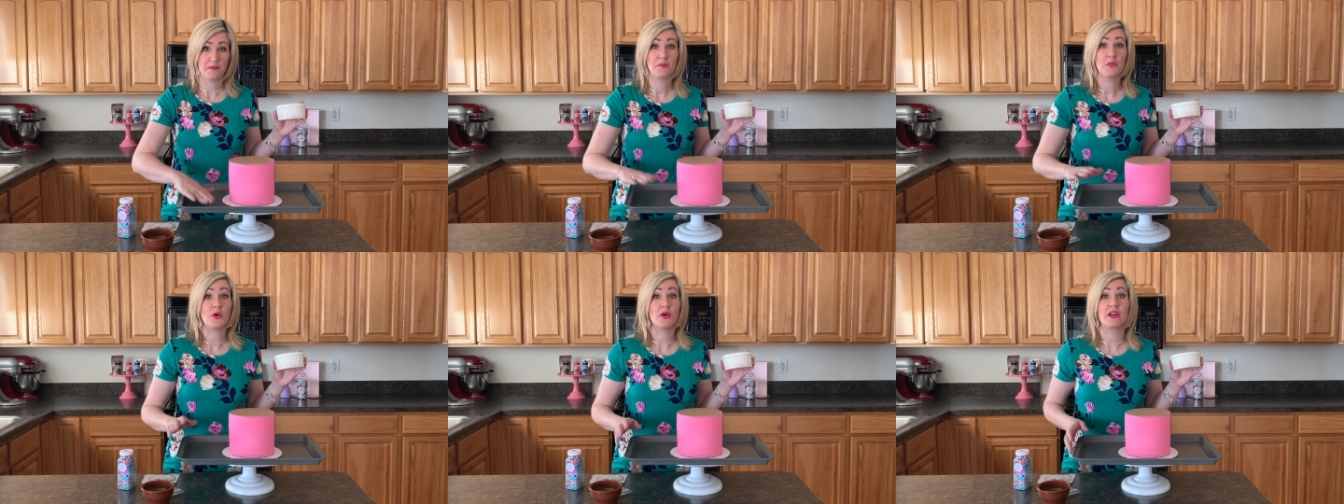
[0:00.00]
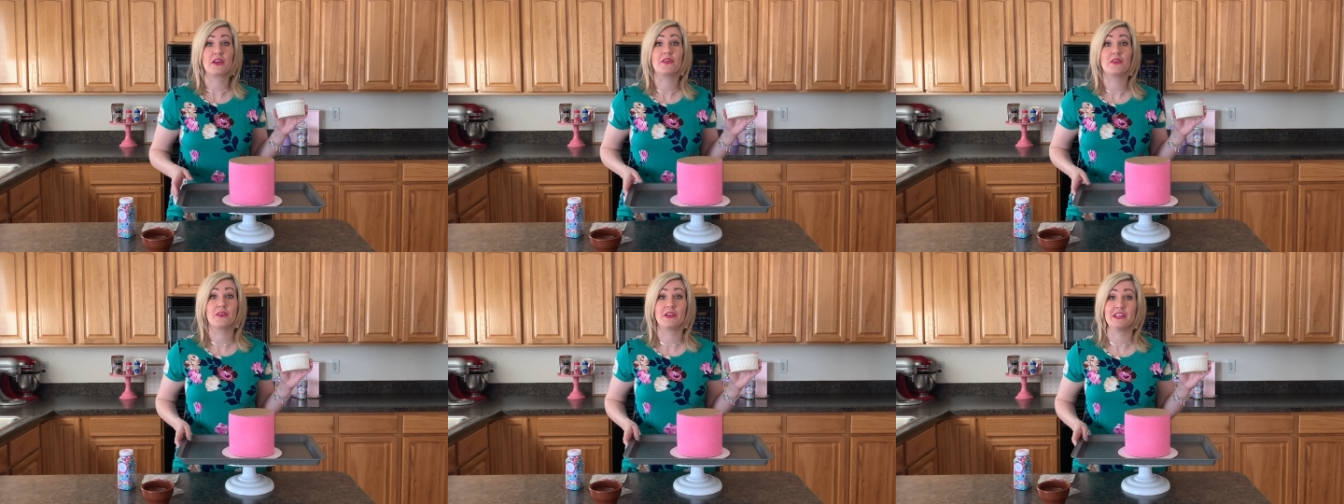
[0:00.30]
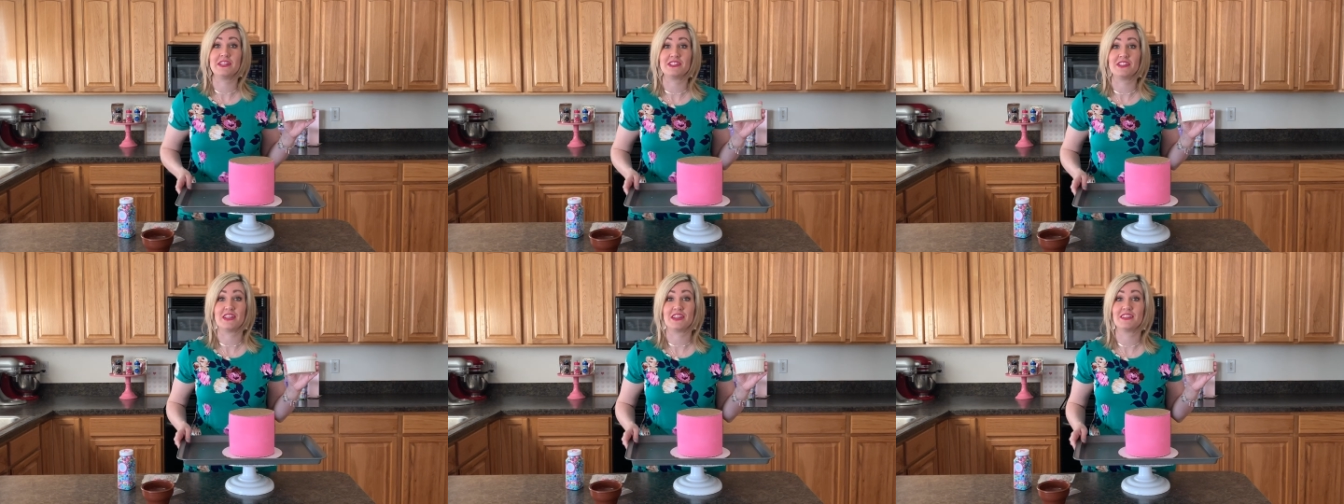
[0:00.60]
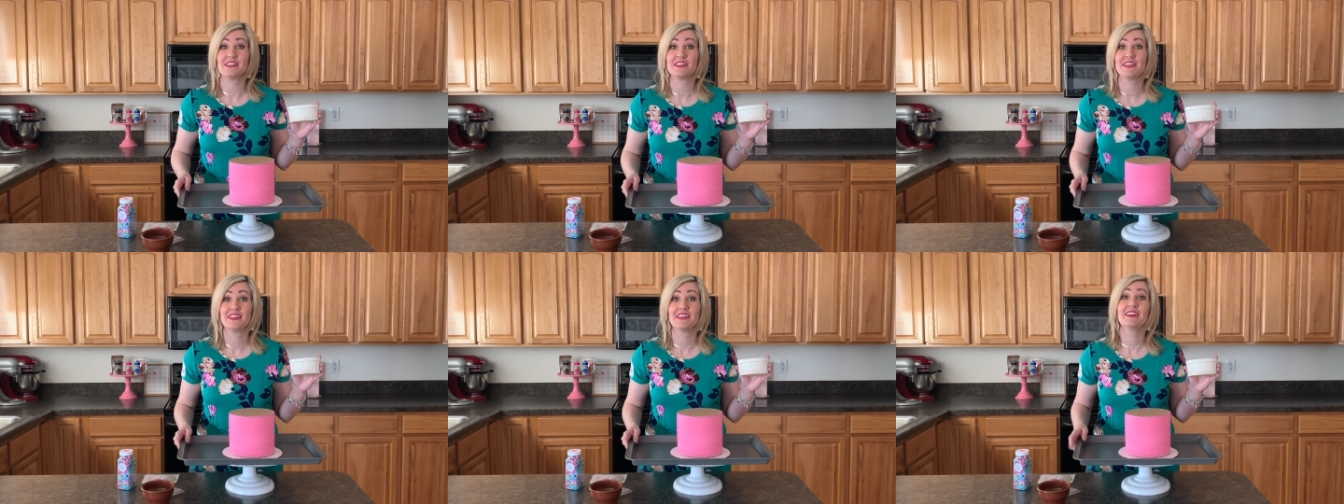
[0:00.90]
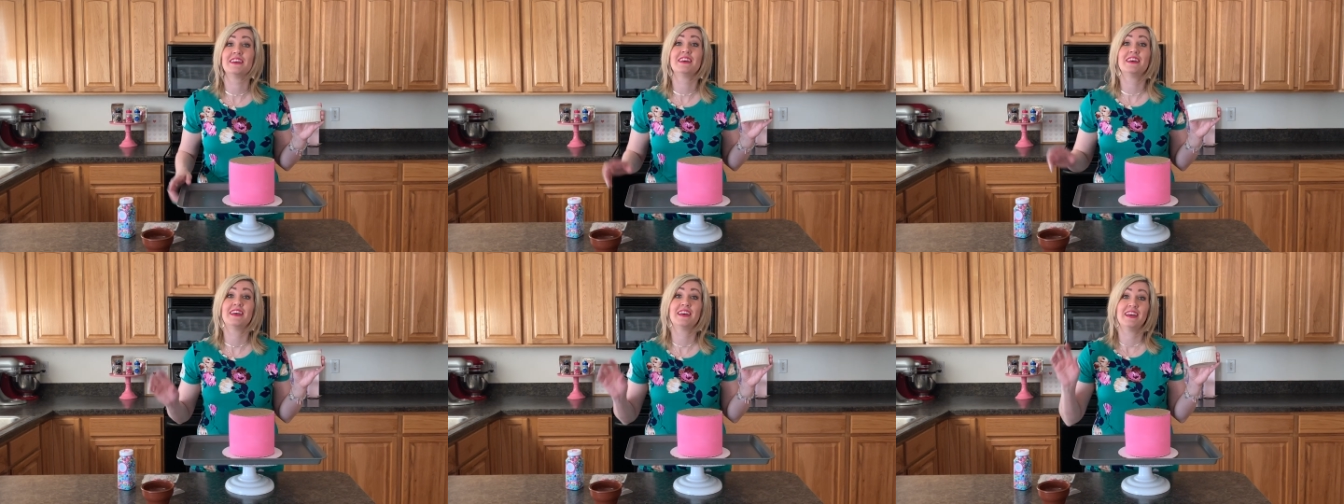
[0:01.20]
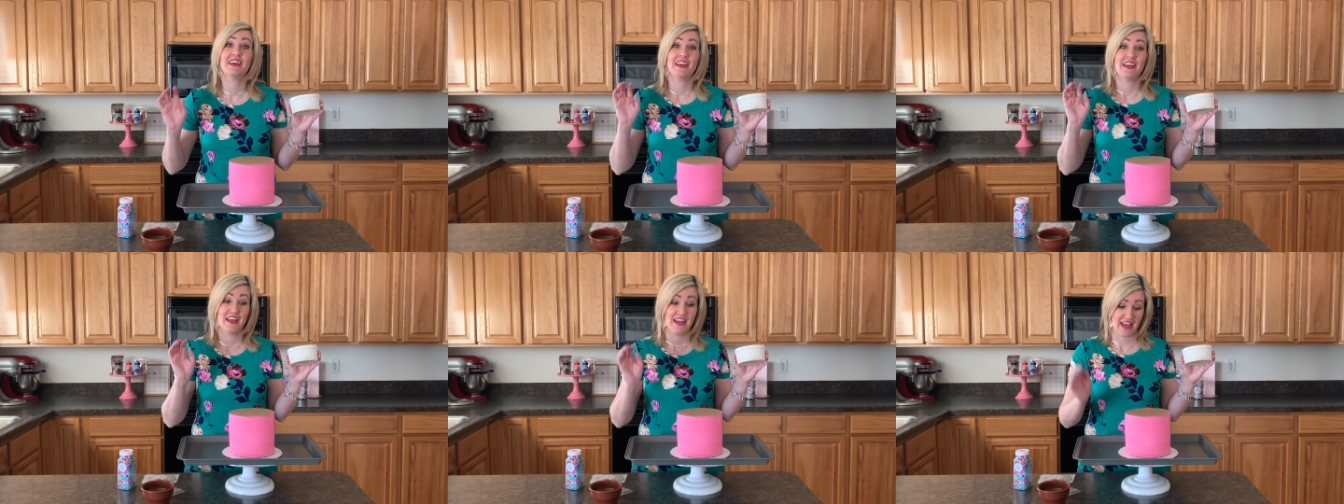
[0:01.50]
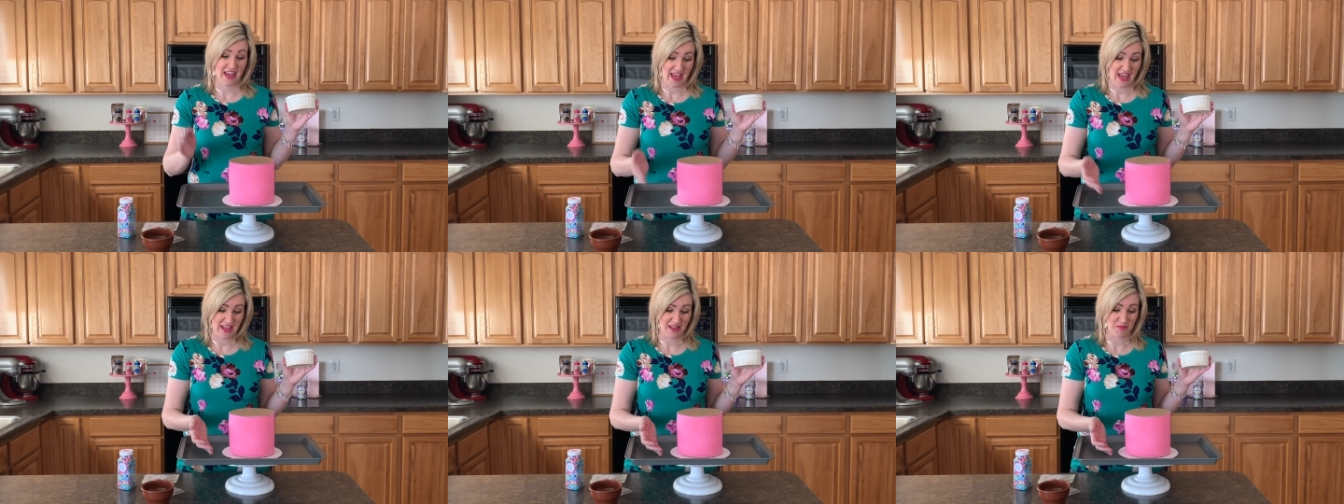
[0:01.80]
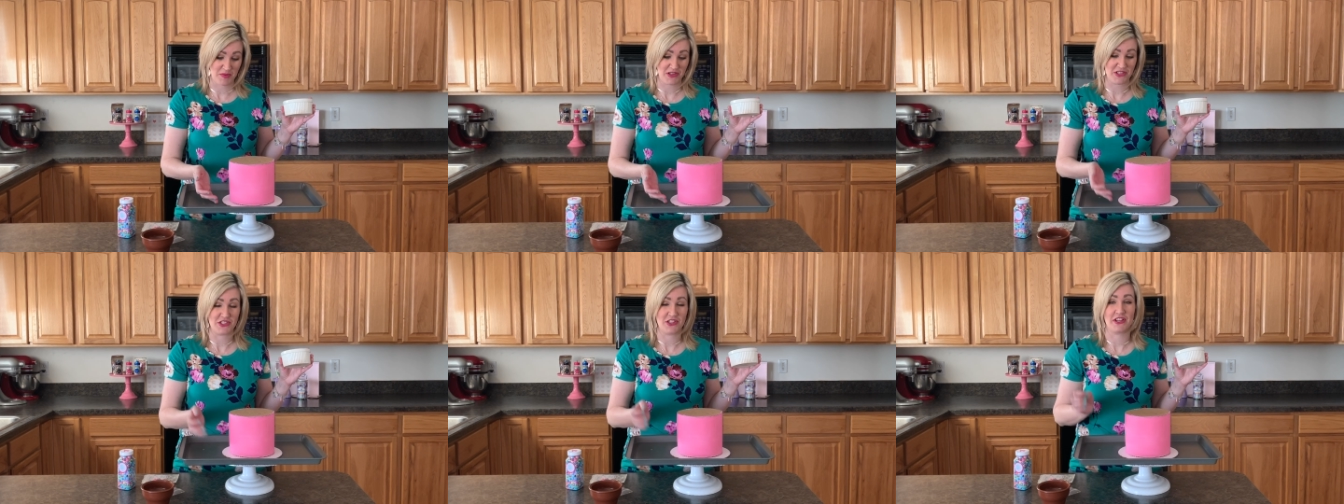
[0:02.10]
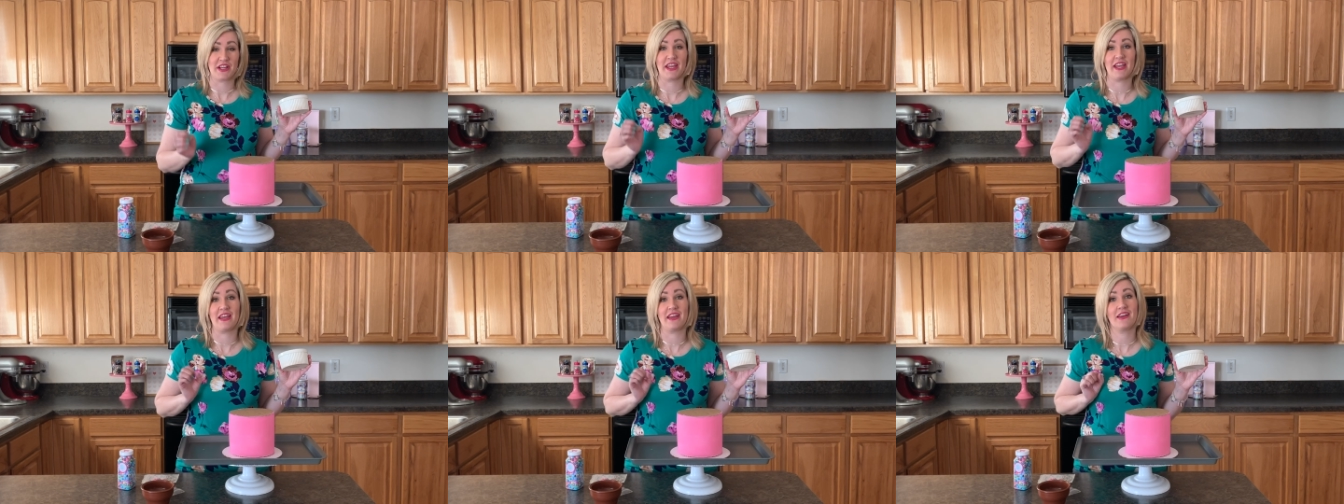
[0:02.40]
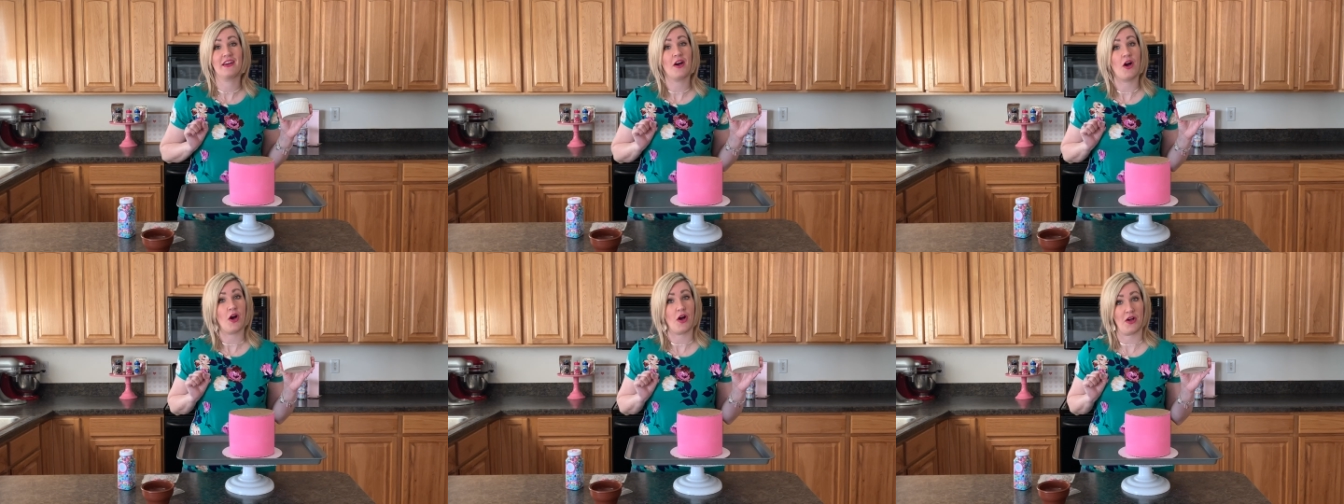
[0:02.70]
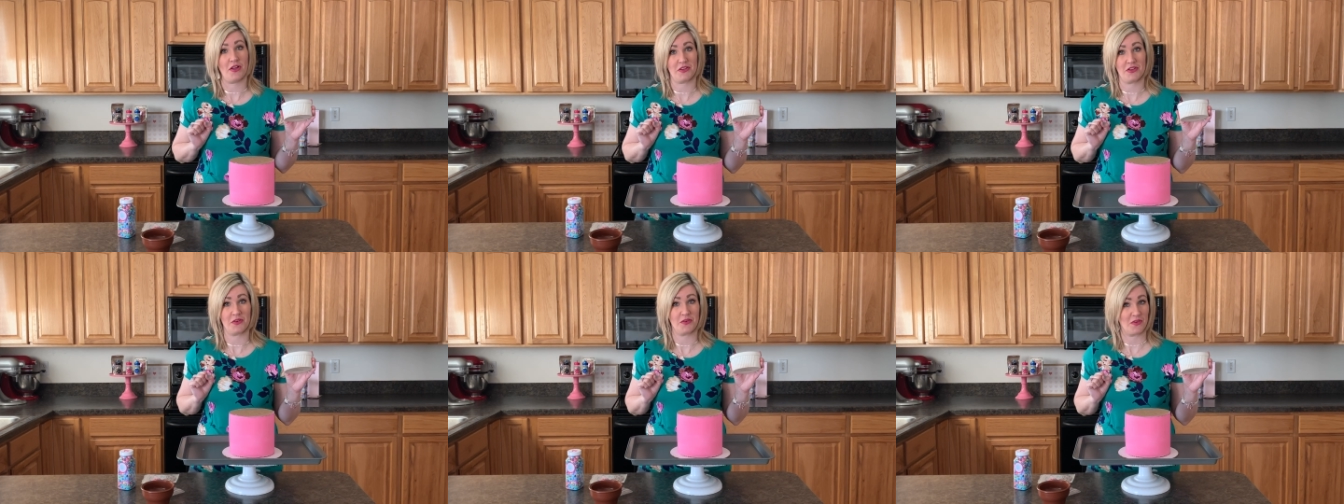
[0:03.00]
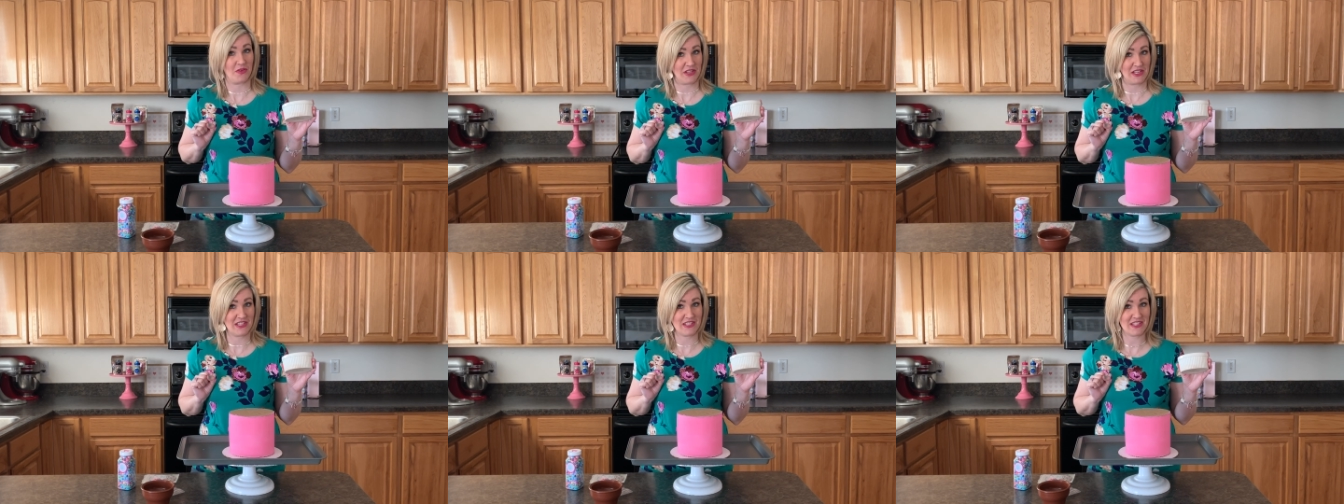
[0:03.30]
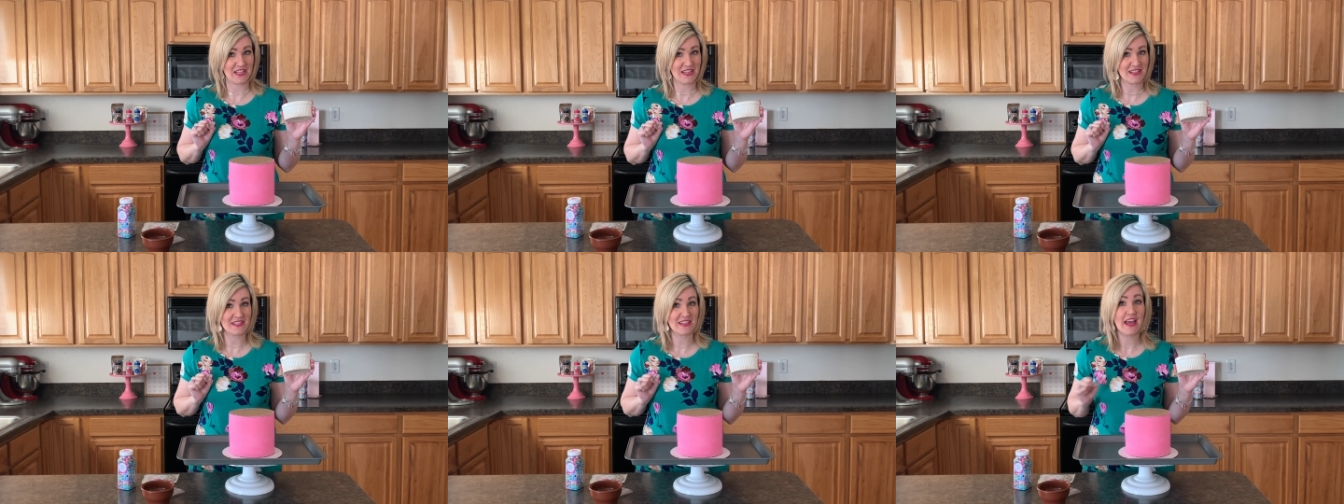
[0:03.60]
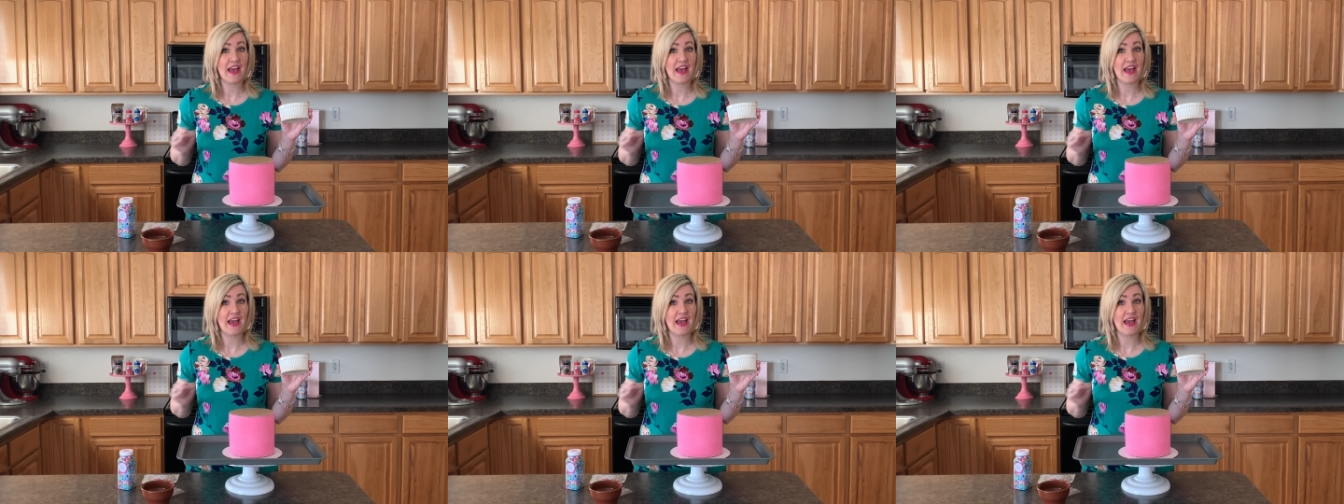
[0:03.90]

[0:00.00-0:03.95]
Put a cookie sheet and put your cake on the cookie sheet,